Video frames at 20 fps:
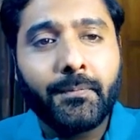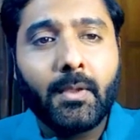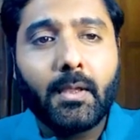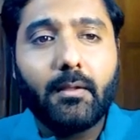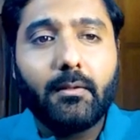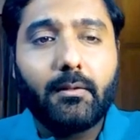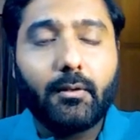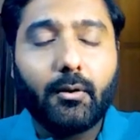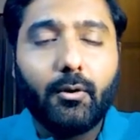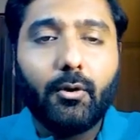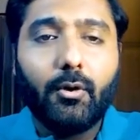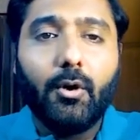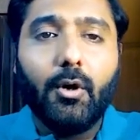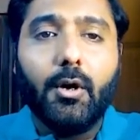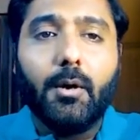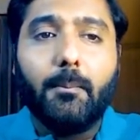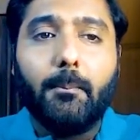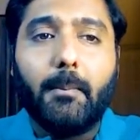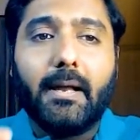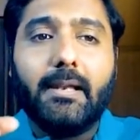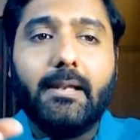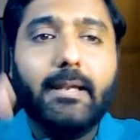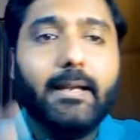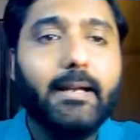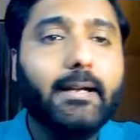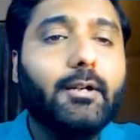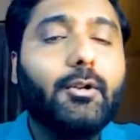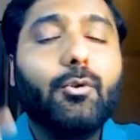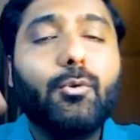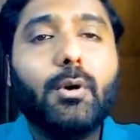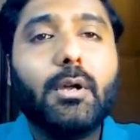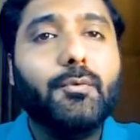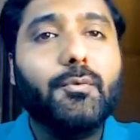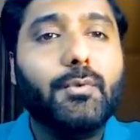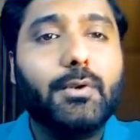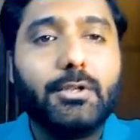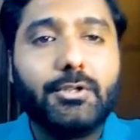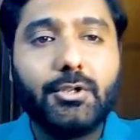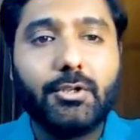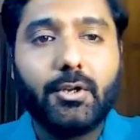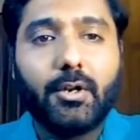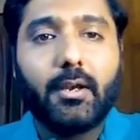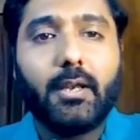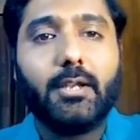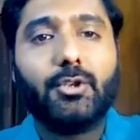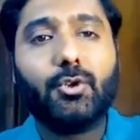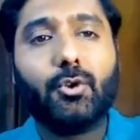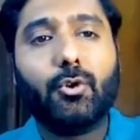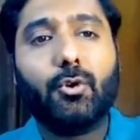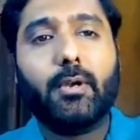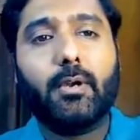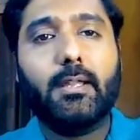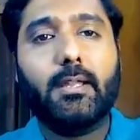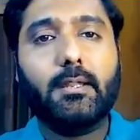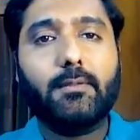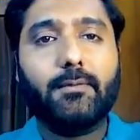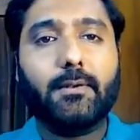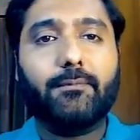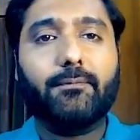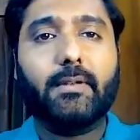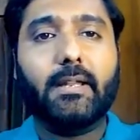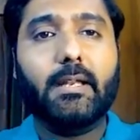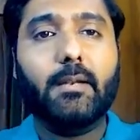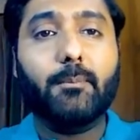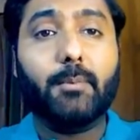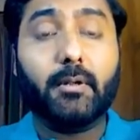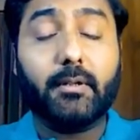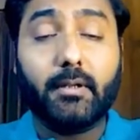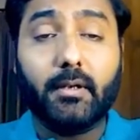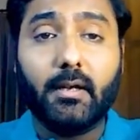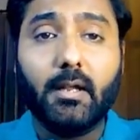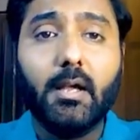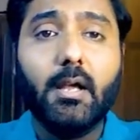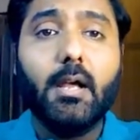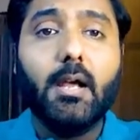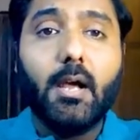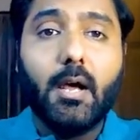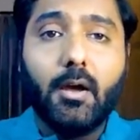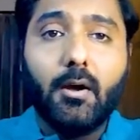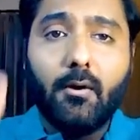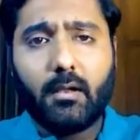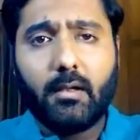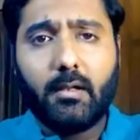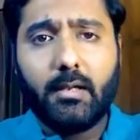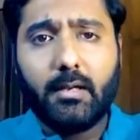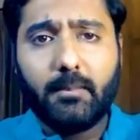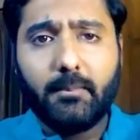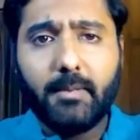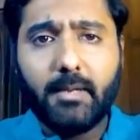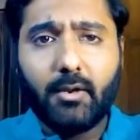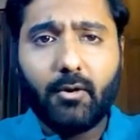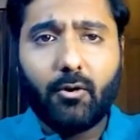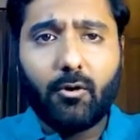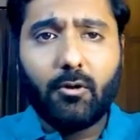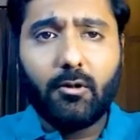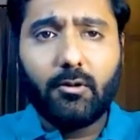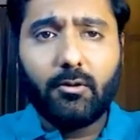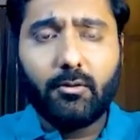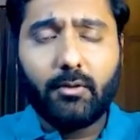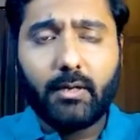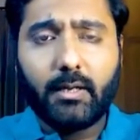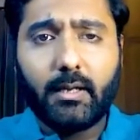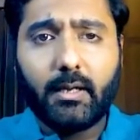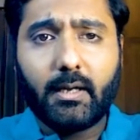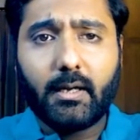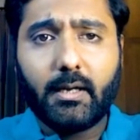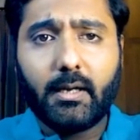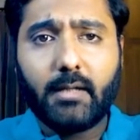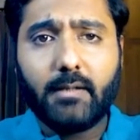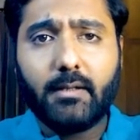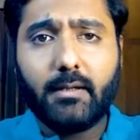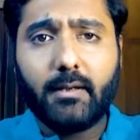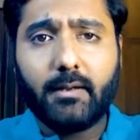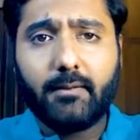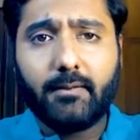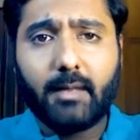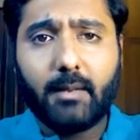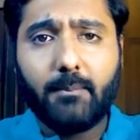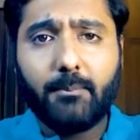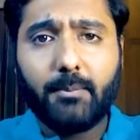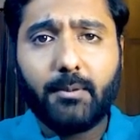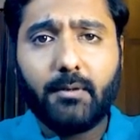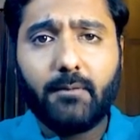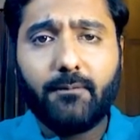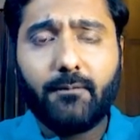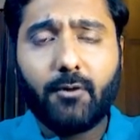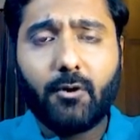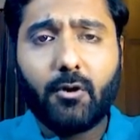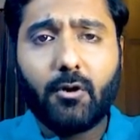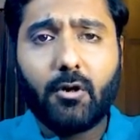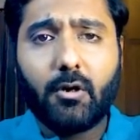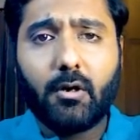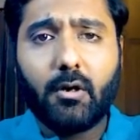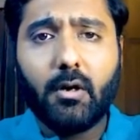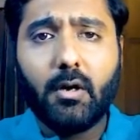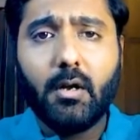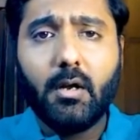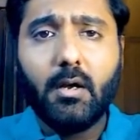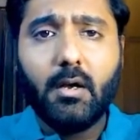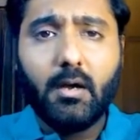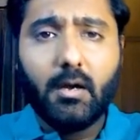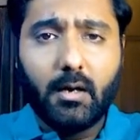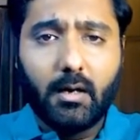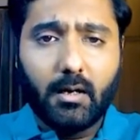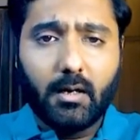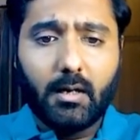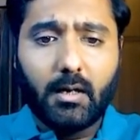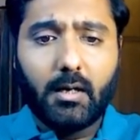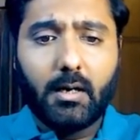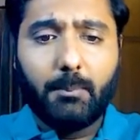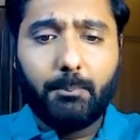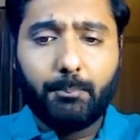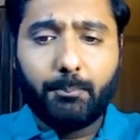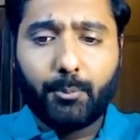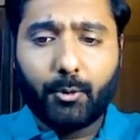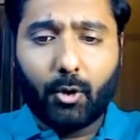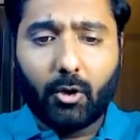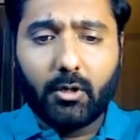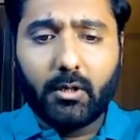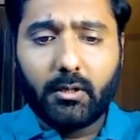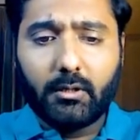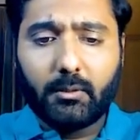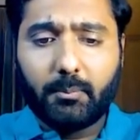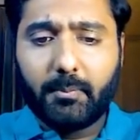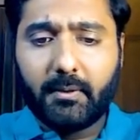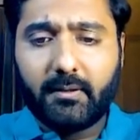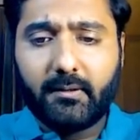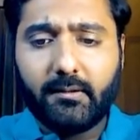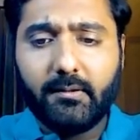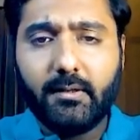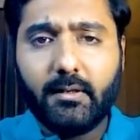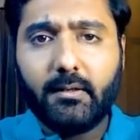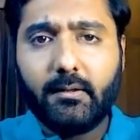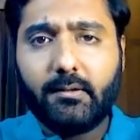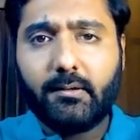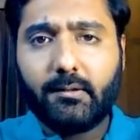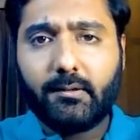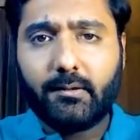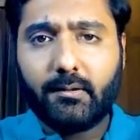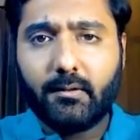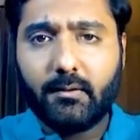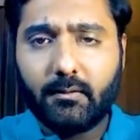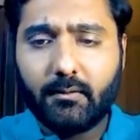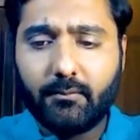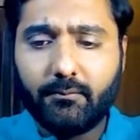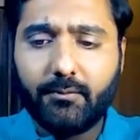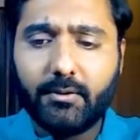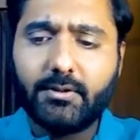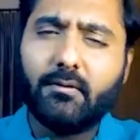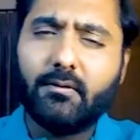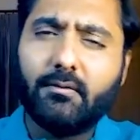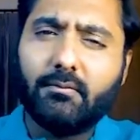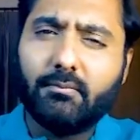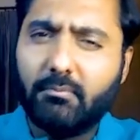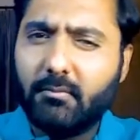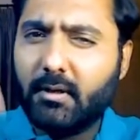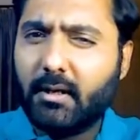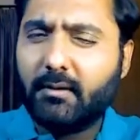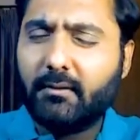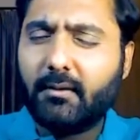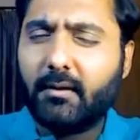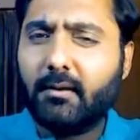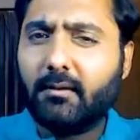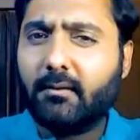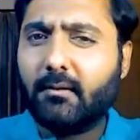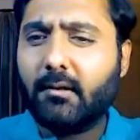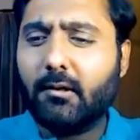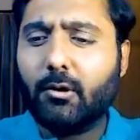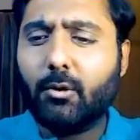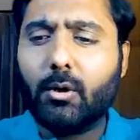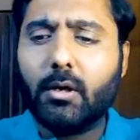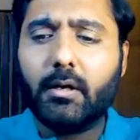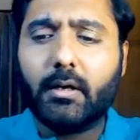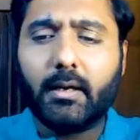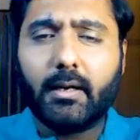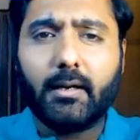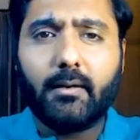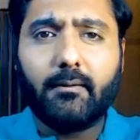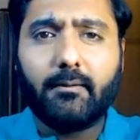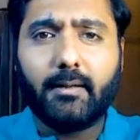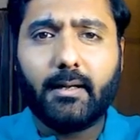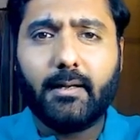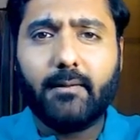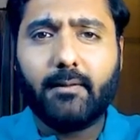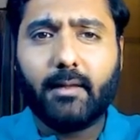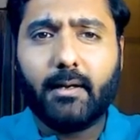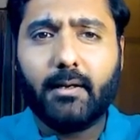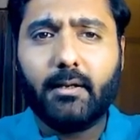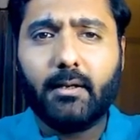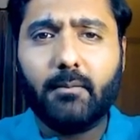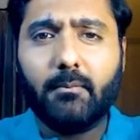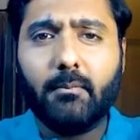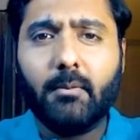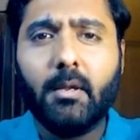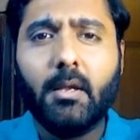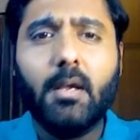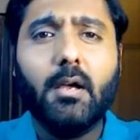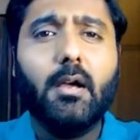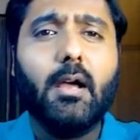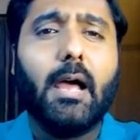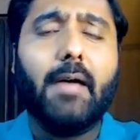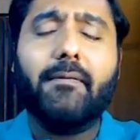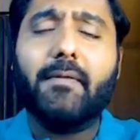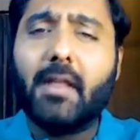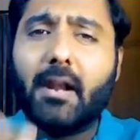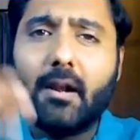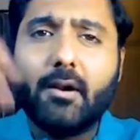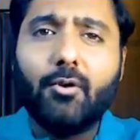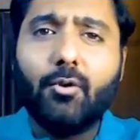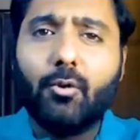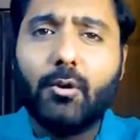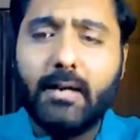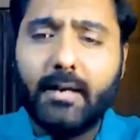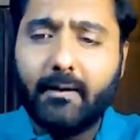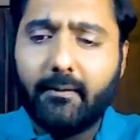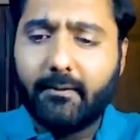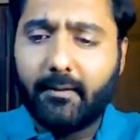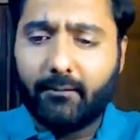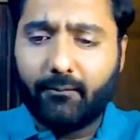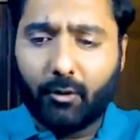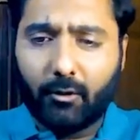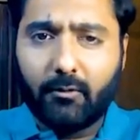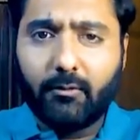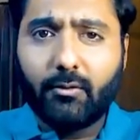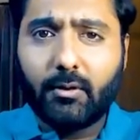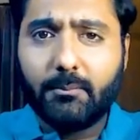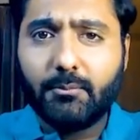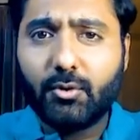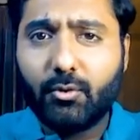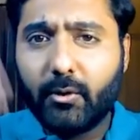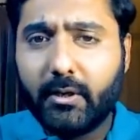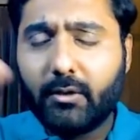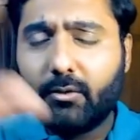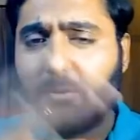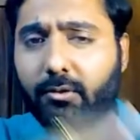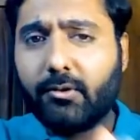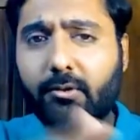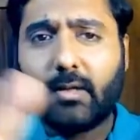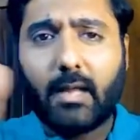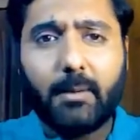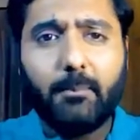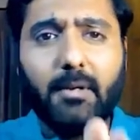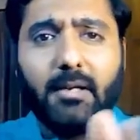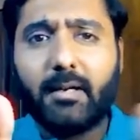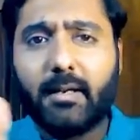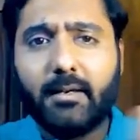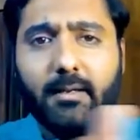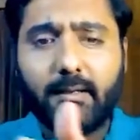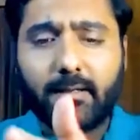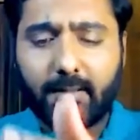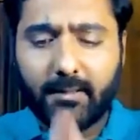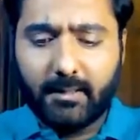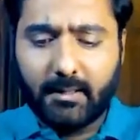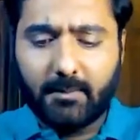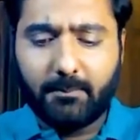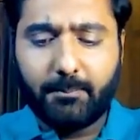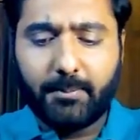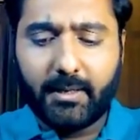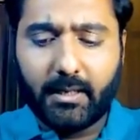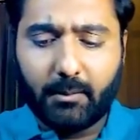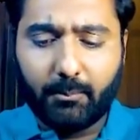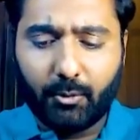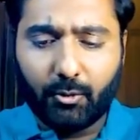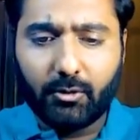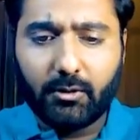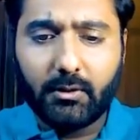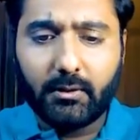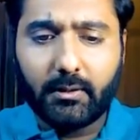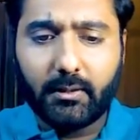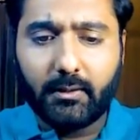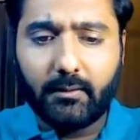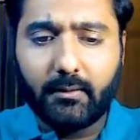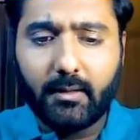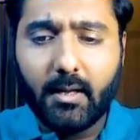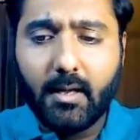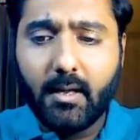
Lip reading: So my lead to conversion ratio is 15%. Let me also take another example for a product business, which is, let's say it's a lower ticket size item and there are no leads involved. So I'm going to simultaneously compare both the things.